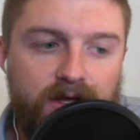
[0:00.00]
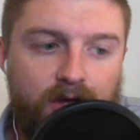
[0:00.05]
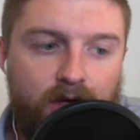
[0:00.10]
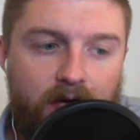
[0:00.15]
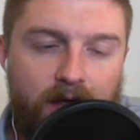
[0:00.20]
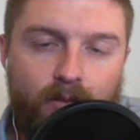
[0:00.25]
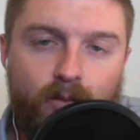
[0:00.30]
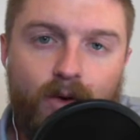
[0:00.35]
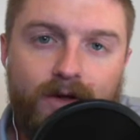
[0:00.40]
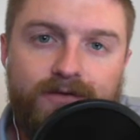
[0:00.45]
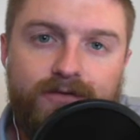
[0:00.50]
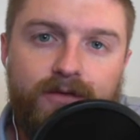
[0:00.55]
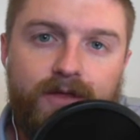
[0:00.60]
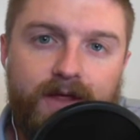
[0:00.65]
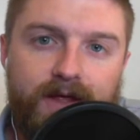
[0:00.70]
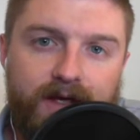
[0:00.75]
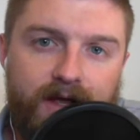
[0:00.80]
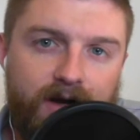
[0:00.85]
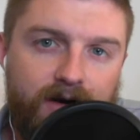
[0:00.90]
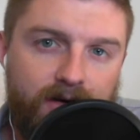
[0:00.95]
and what do they
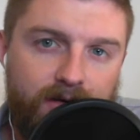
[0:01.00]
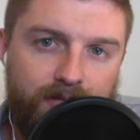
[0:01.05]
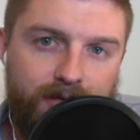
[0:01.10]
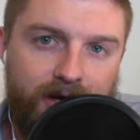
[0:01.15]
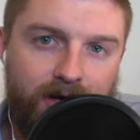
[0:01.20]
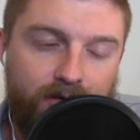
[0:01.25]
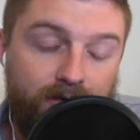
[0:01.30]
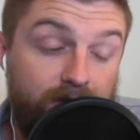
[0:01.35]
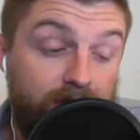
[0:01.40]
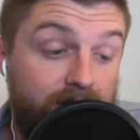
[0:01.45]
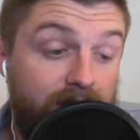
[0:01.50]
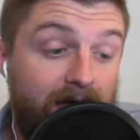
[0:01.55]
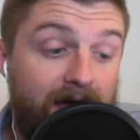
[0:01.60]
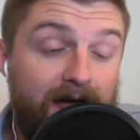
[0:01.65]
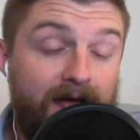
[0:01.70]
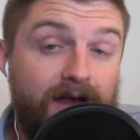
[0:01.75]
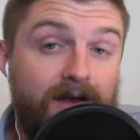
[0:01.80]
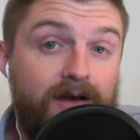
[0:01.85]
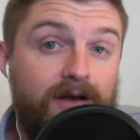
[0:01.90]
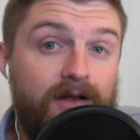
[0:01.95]
care about?
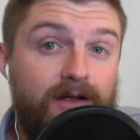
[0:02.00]
Not